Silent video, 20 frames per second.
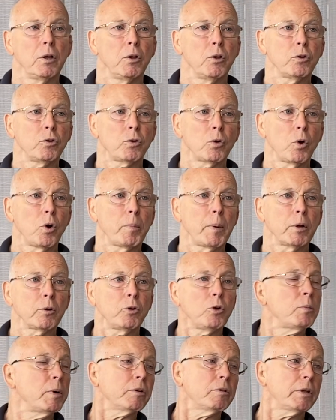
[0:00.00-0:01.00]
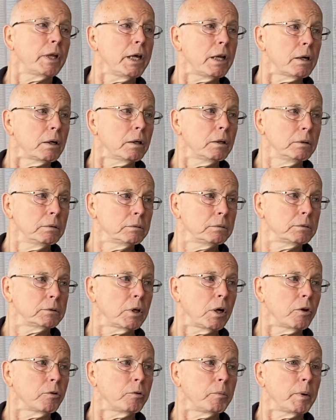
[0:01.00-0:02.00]
So about 2 months later,
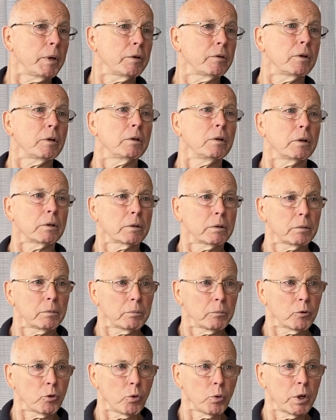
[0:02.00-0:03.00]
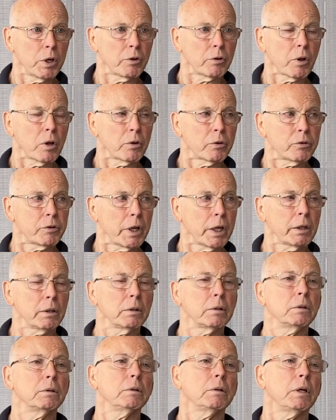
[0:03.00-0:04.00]
calls your bank, said, look, Korea's all set.
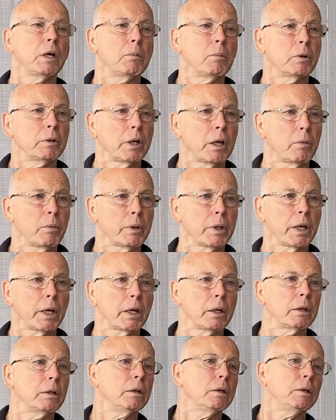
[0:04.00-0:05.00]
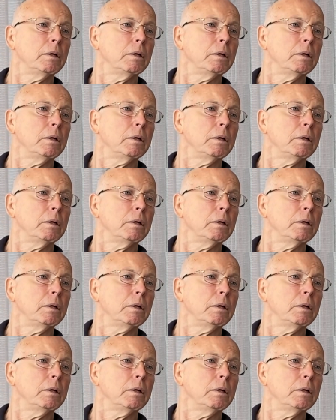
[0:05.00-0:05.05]
I'm all done with that.